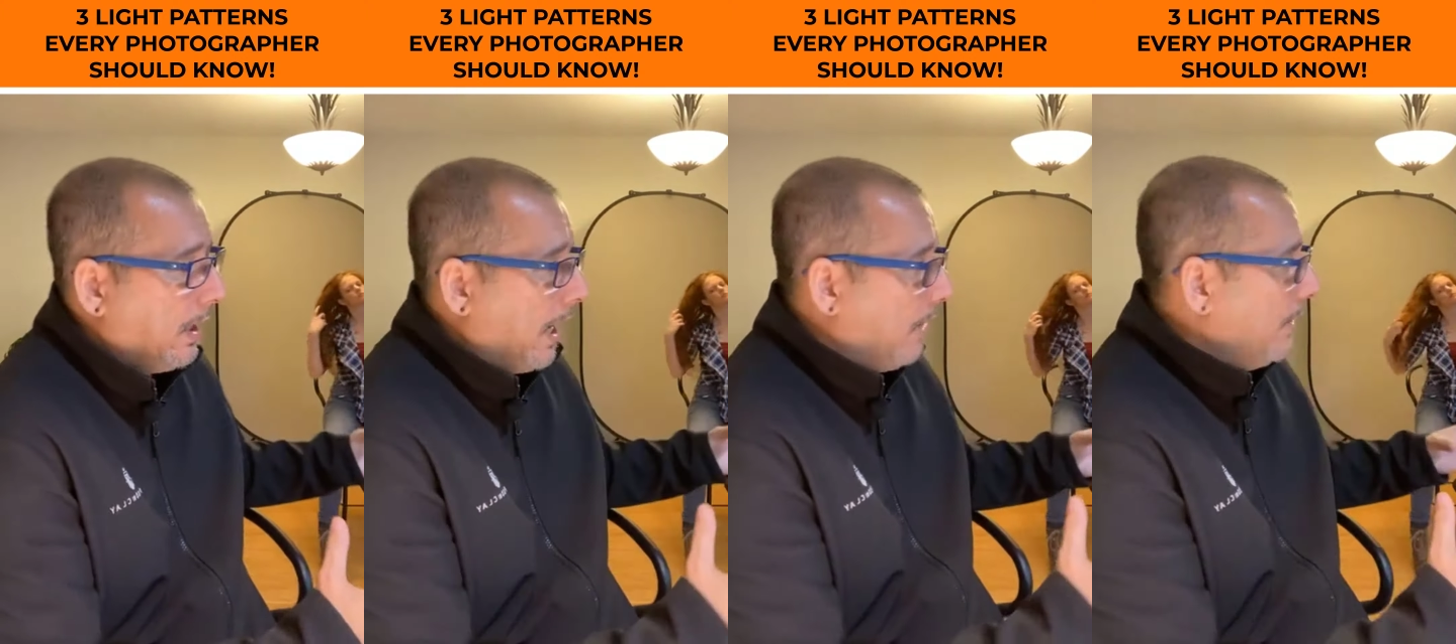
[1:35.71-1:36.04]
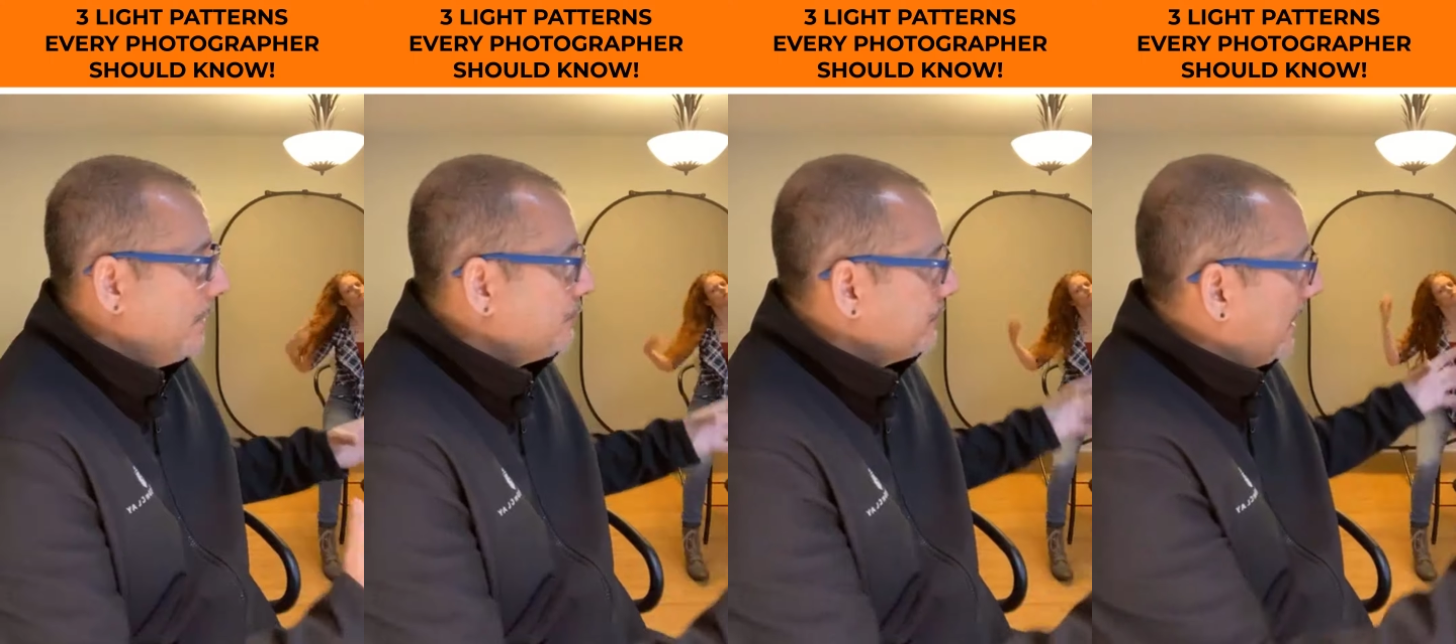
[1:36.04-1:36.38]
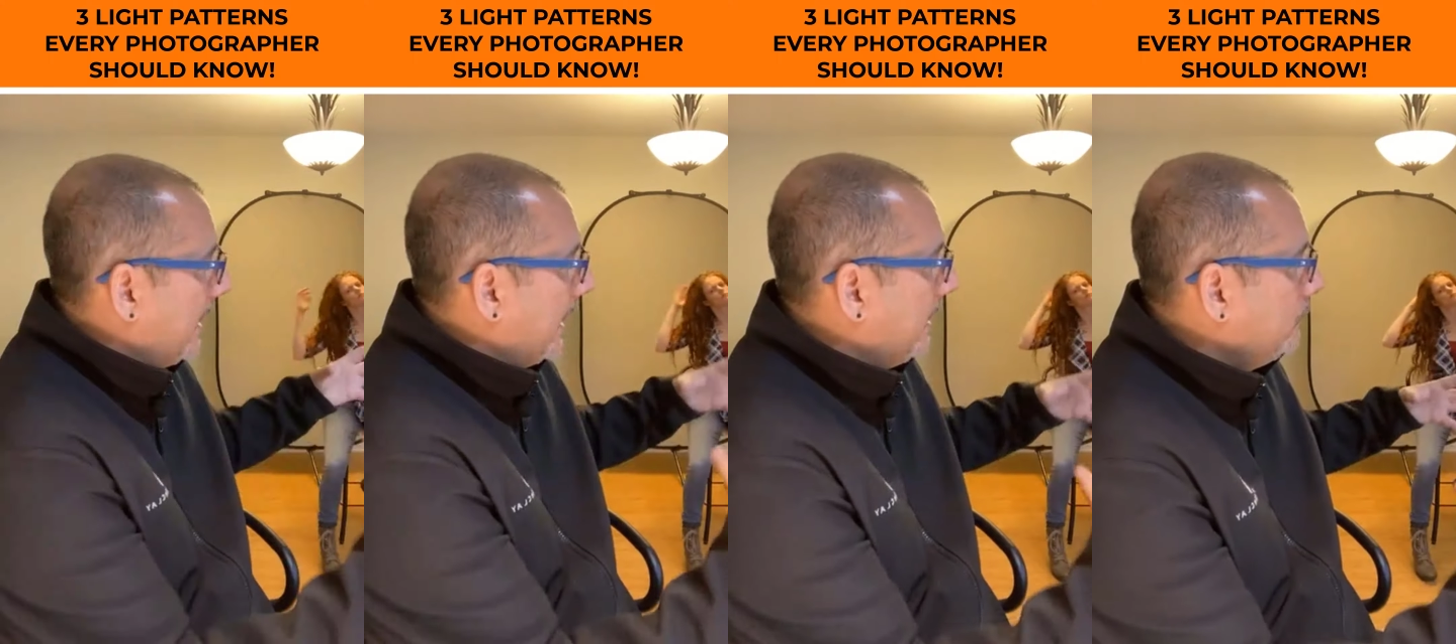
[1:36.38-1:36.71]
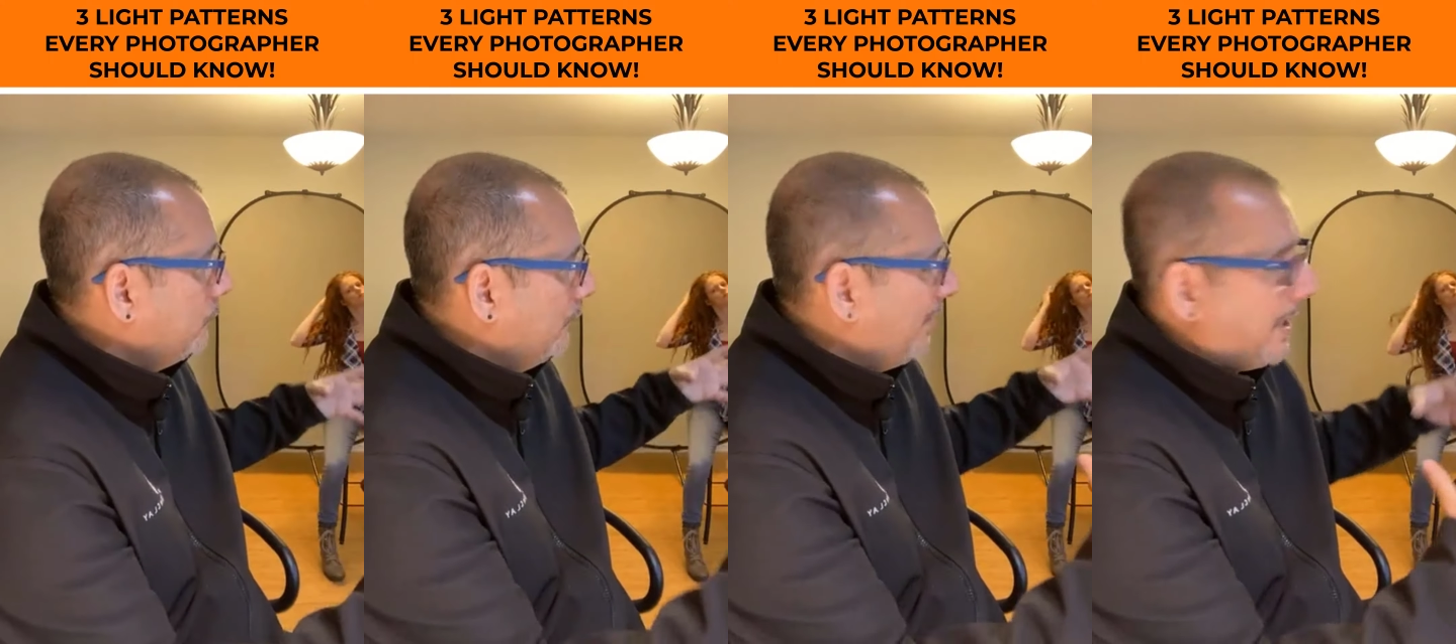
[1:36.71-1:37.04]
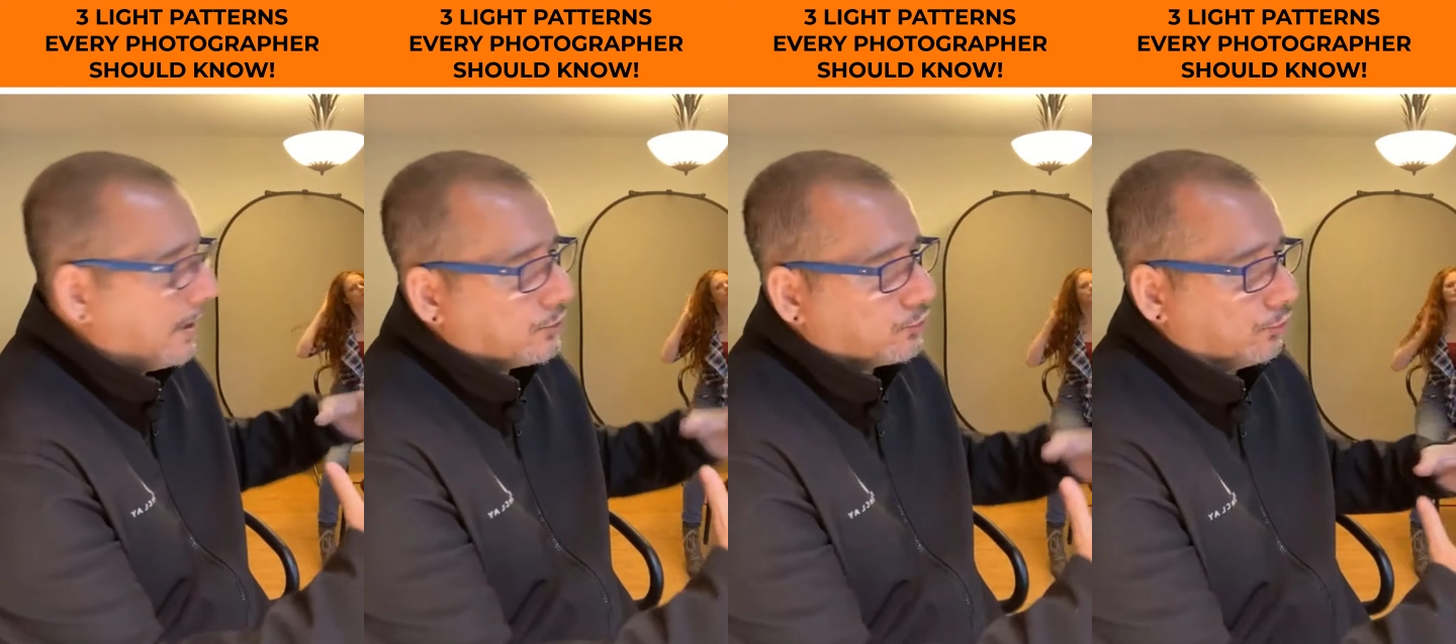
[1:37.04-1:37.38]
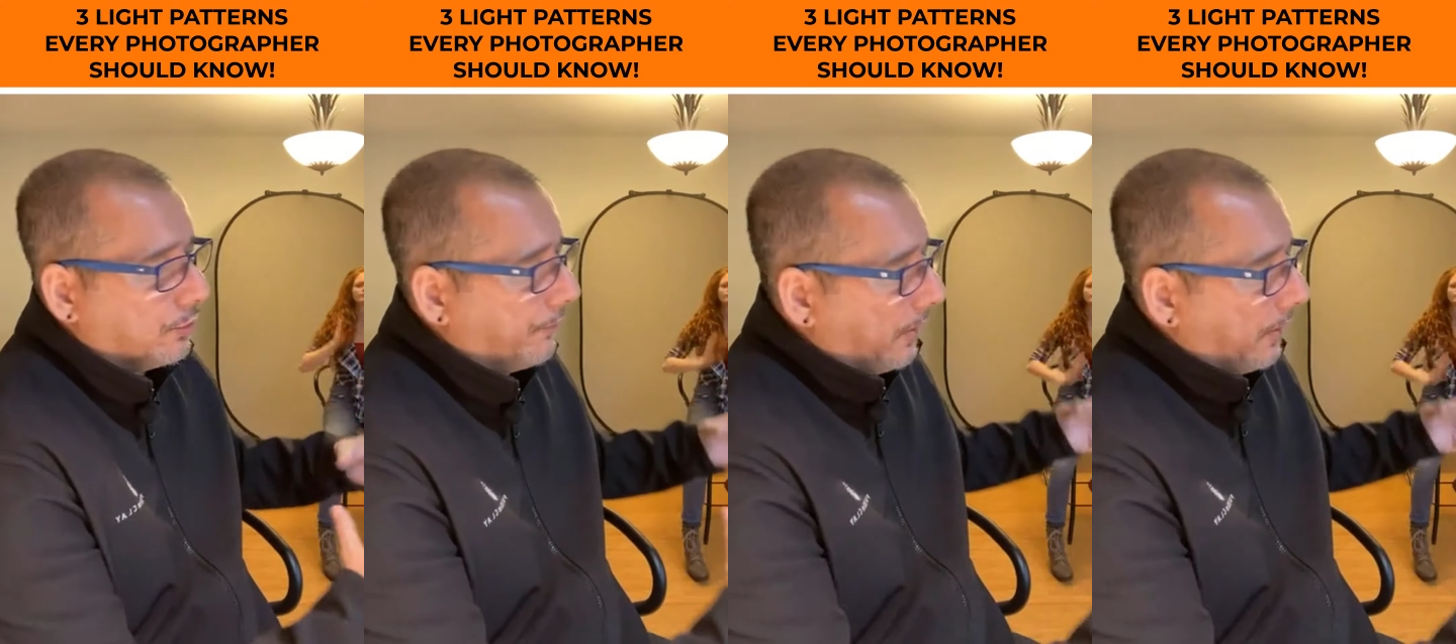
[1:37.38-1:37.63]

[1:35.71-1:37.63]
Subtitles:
I want to say that not a studio,